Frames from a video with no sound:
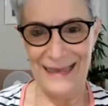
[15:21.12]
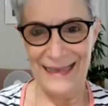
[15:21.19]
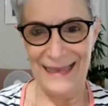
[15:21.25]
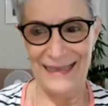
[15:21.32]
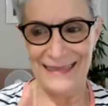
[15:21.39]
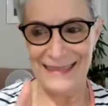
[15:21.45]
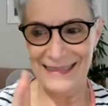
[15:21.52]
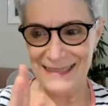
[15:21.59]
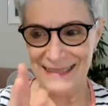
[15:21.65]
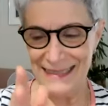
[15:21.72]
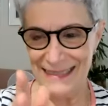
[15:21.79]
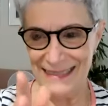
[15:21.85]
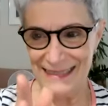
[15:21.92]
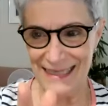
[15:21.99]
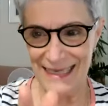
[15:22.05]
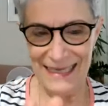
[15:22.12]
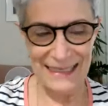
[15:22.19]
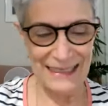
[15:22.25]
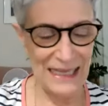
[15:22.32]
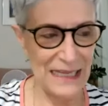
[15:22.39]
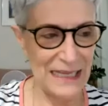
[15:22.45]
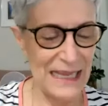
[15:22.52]

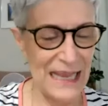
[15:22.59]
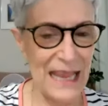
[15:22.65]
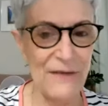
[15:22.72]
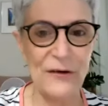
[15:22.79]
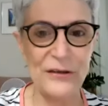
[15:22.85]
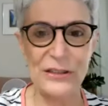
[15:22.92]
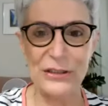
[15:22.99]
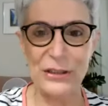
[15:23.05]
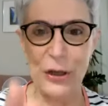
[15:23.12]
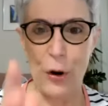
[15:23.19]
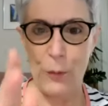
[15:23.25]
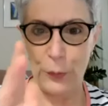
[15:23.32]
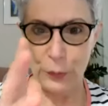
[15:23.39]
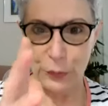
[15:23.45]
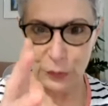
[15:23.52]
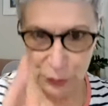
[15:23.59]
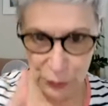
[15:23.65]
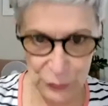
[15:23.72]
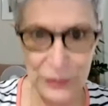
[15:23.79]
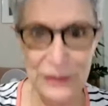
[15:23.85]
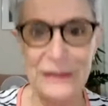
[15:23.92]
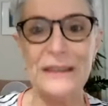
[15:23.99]
it gave us the
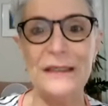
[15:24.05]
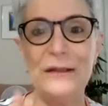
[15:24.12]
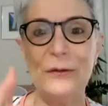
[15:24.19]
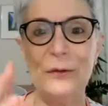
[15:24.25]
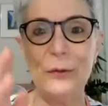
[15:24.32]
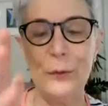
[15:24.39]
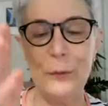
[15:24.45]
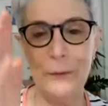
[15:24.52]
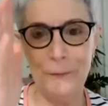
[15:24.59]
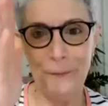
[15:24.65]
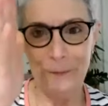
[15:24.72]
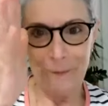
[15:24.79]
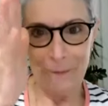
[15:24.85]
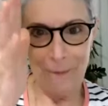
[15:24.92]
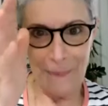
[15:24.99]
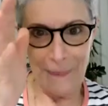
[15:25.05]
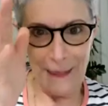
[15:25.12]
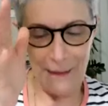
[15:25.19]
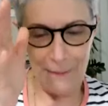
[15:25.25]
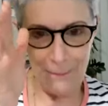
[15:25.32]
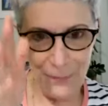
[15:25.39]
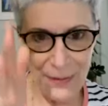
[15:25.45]
opportunity to
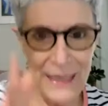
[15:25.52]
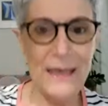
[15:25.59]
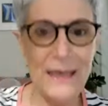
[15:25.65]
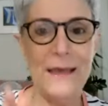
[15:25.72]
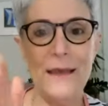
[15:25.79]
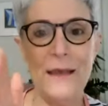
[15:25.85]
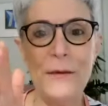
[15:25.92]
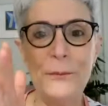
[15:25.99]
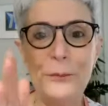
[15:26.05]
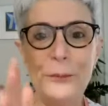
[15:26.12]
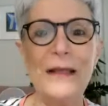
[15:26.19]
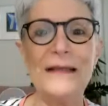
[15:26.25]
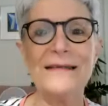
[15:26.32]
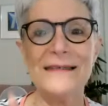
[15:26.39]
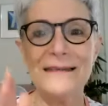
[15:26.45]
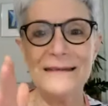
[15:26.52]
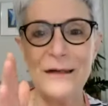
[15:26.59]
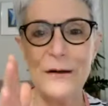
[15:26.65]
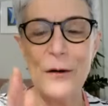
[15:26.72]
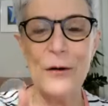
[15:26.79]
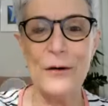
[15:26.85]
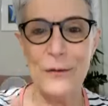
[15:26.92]
be in present
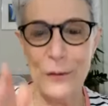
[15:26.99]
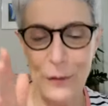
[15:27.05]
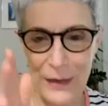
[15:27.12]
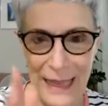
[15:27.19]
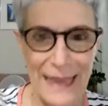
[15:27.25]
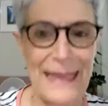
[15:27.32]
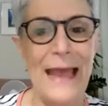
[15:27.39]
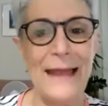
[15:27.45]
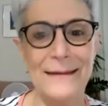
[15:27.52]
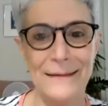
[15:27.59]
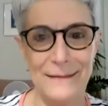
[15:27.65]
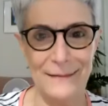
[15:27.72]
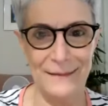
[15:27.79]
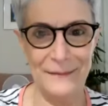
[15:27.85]
again.